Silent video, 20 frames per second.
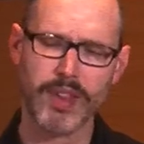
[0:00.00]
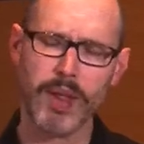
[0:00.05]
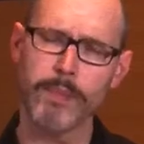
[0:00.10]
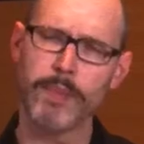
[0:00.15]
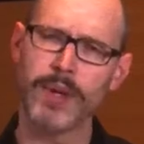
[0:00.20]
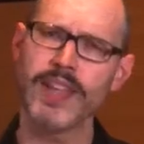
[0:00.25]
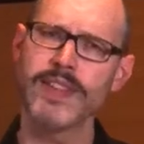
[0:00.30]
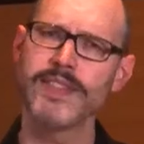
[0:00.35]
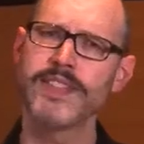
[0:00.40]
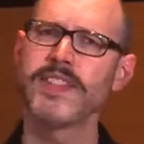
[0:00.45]

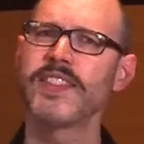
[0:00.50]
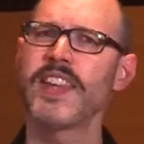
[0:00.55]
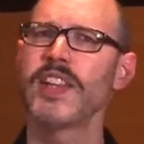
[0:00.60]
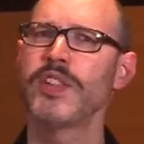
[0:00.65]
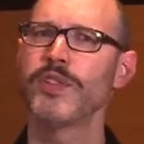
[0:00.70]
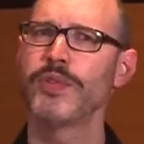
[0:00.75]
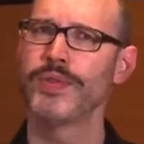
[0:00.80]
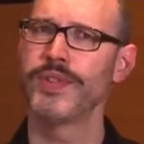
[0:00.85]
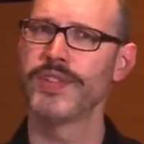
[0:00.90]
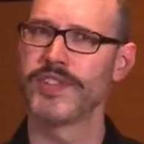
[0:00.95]
Because this
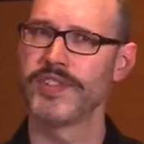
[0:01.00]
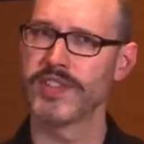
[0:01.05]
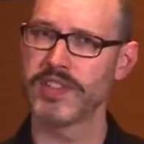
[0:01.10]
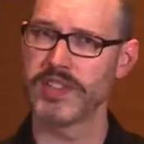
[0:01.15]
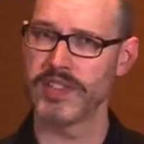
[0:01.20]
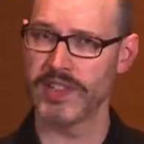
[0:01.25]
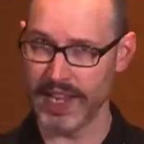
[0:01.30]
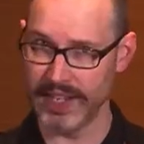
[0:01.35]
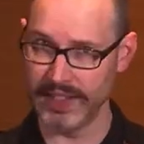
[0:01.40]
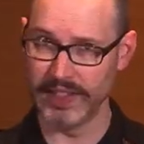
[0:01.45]
etude is
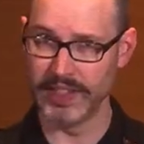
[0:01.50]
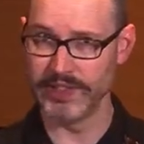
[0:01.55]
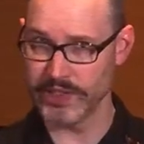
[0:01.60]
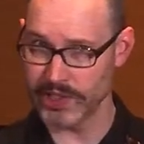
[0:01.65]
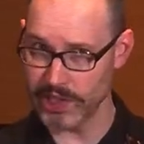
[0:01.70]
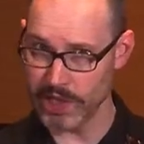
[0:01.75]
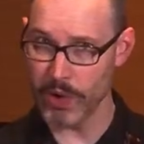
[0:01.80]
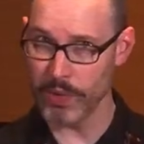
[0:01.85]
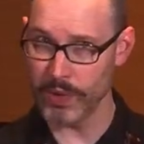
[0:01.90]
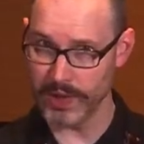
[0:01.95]
slightly
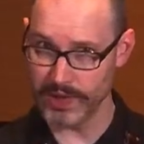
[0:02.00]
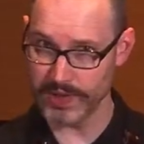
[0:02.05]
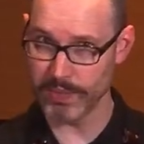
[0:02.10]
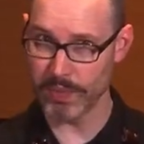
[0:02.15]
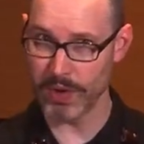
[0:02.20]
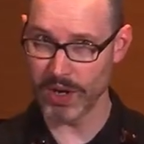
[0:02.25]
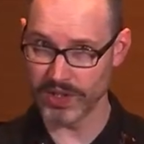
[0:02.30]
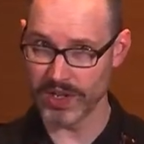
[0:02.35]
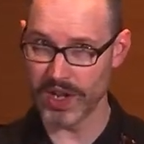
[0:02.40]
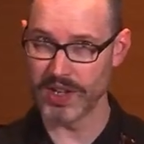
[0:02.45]
slower, it's
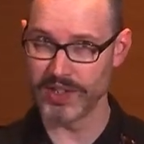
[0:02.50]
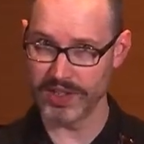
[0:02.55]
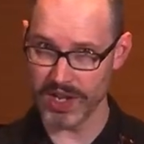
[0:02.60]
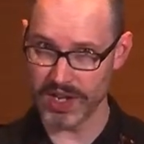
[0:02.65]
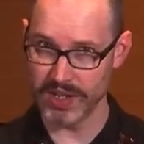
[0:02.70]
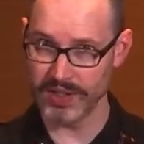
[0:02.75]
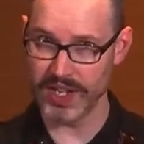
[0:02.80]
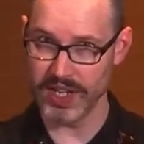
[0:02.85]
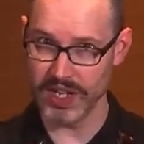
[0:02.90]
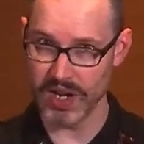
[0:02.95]
marked
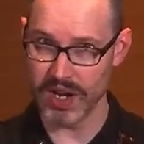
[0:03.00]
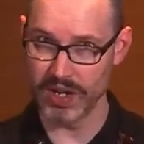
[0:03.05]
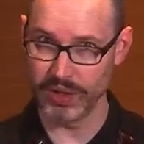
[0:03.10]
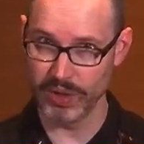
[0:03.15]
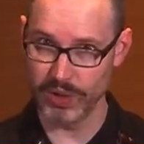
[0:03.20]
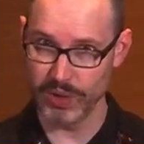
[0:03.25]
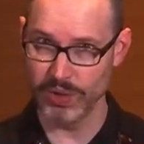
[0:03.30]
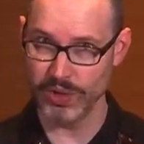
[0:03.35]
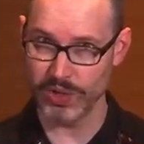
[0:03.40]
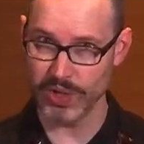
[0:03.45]
Andante con
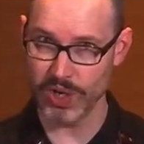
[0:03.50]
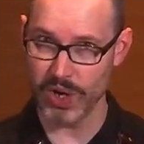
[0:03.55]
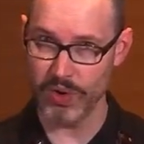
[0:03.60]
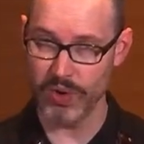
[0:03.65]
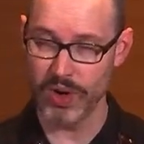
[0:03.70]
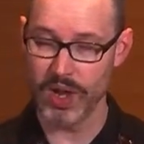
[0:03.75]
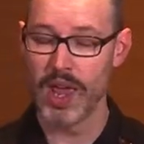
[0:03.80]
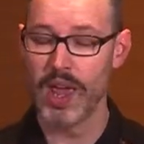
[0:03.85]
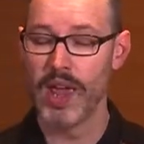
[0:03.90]
gusto,